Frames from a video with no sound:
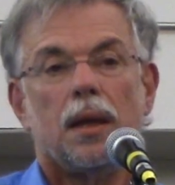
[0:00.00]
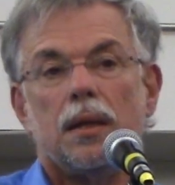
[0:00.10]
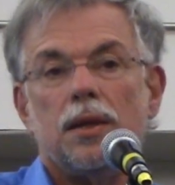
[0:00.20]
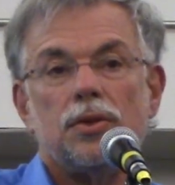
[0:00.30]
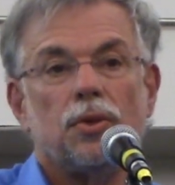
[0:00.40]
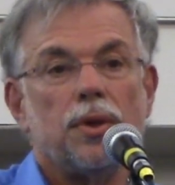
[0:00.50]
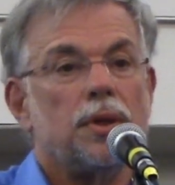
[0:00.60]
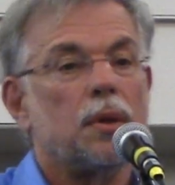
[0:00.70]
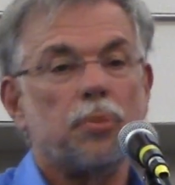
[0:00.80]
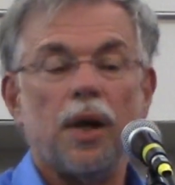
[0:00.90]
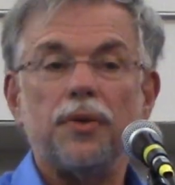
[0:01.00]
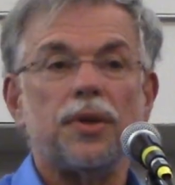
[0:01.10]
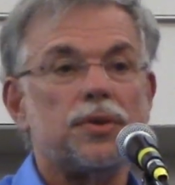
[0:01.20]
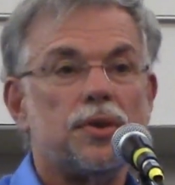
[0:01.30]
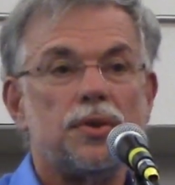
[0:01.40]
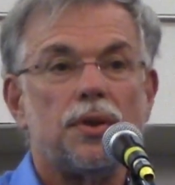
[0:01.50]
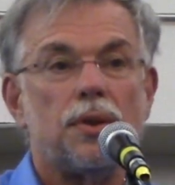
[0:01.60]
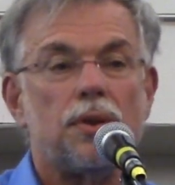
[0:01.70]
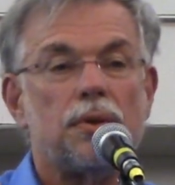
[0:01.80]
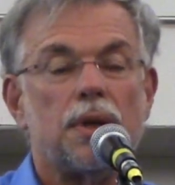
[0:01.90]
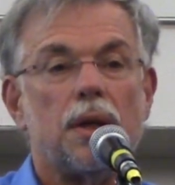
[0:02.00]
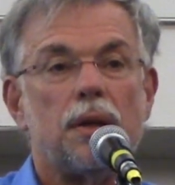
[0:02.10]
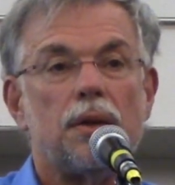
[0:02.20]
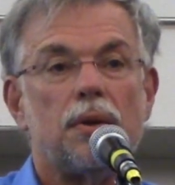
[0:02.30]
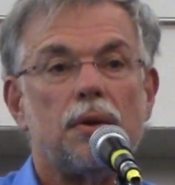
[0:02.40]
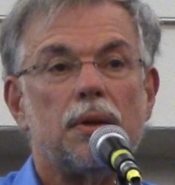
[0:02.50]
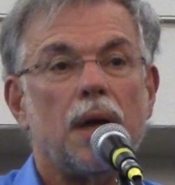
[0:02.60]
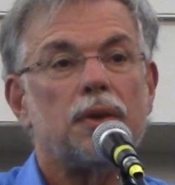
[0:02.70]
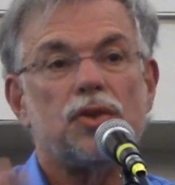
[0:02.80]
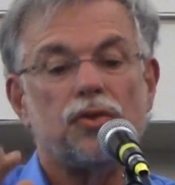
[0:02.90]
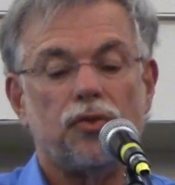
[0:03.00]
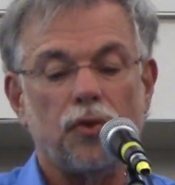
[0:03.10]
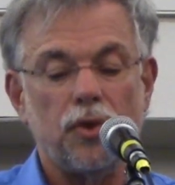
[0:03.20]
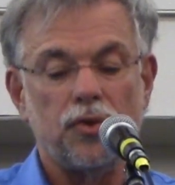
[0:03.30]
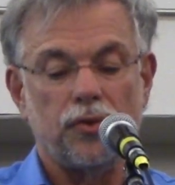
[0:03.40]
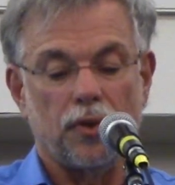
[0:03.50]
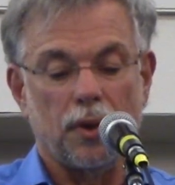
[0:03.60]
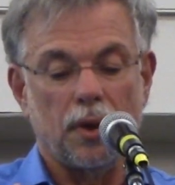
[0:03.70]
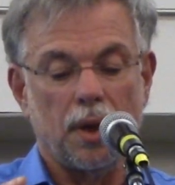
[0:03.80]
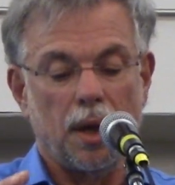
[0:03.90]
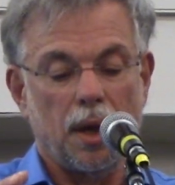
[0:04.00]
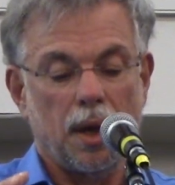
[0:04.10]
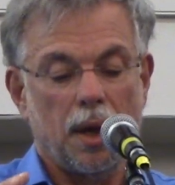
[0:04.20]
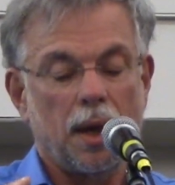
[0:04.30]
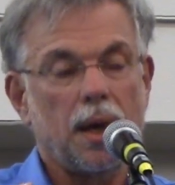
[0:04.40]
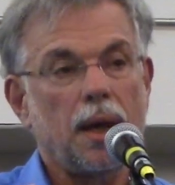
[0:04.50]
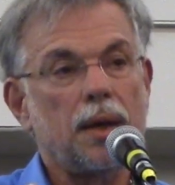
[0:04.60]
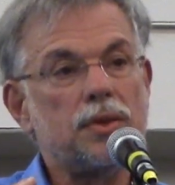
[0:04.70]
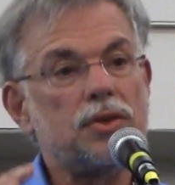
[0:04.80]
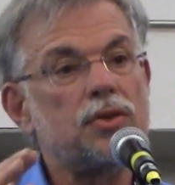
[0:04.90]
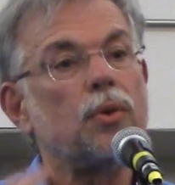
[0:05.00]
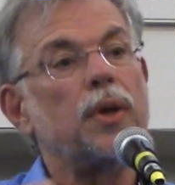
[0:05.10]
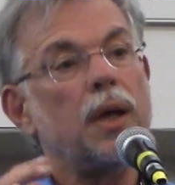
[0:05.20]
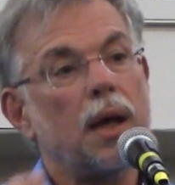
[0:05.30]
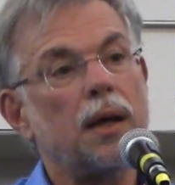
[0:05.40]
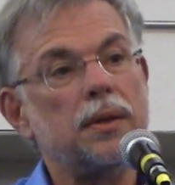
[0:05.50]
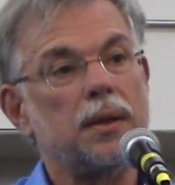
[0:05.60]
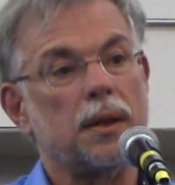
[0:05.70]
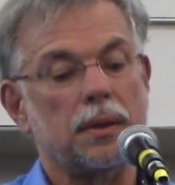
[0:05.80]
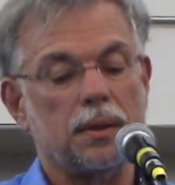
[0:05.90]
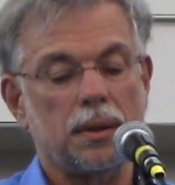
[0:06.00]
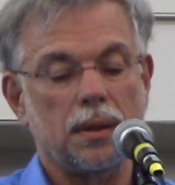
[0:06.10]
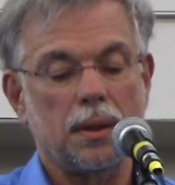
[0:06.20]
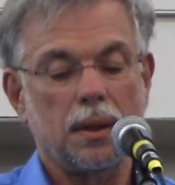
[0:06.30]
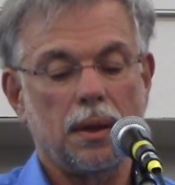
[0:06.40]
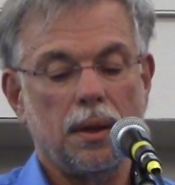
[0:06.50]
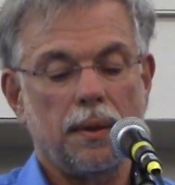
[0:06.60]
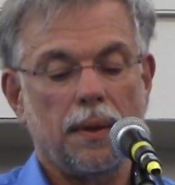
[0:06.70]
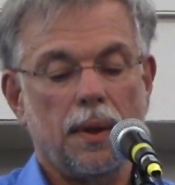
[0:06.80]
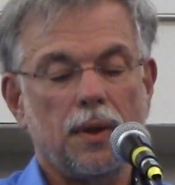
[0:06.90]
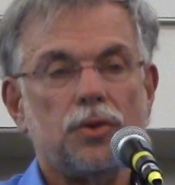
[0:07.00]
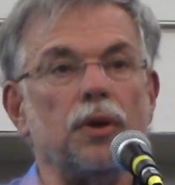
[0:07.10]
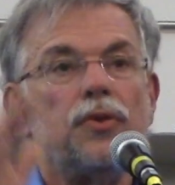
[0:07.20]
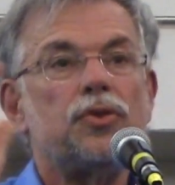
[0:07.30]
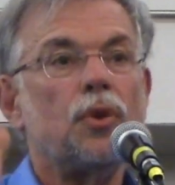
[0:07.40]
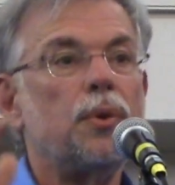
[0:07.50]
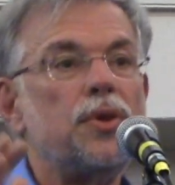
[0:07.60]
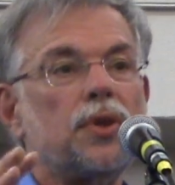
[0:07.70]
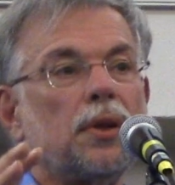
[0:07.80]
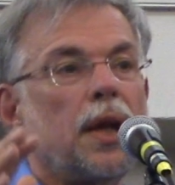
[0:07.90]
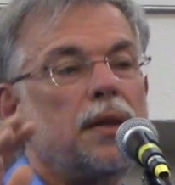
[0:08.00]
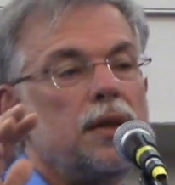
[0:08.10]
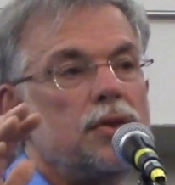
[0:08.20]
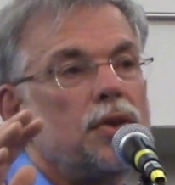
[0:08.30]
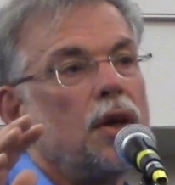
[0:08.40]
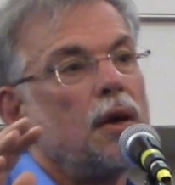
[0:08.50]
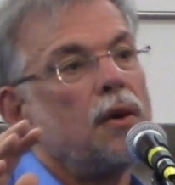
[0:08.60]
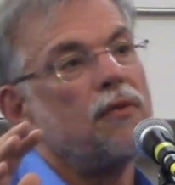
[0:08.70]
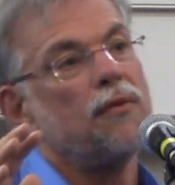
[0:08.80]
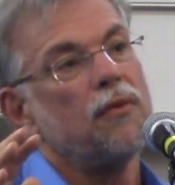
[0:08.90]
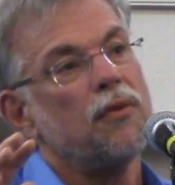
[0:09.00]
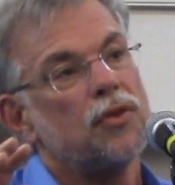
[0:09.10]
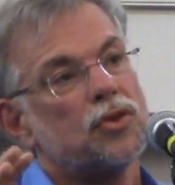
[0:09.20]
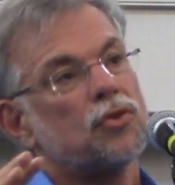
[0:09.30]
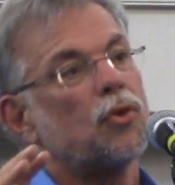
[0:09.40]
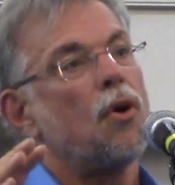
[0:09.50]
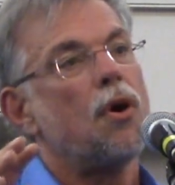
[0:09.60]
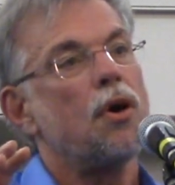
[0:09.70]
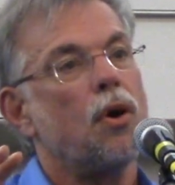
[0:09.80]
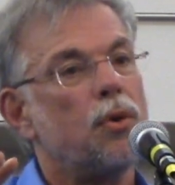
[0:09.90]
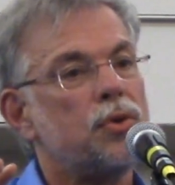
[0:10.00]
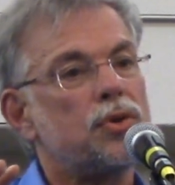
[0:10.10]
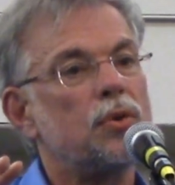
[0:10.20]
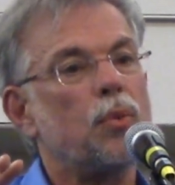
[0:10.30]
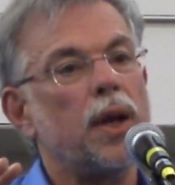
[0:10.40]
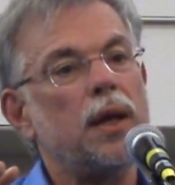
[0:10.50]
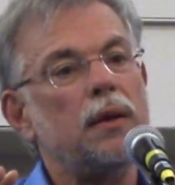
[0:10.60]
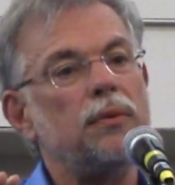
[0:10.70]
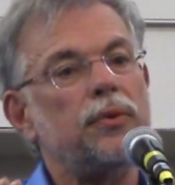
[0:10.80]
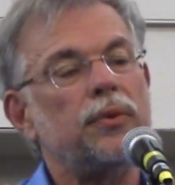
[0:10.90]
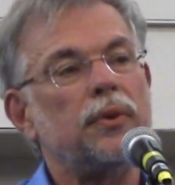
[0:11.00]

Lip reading: These storytelling processes, they're not as forceful as story content. So if stories are like these strong ocean waves,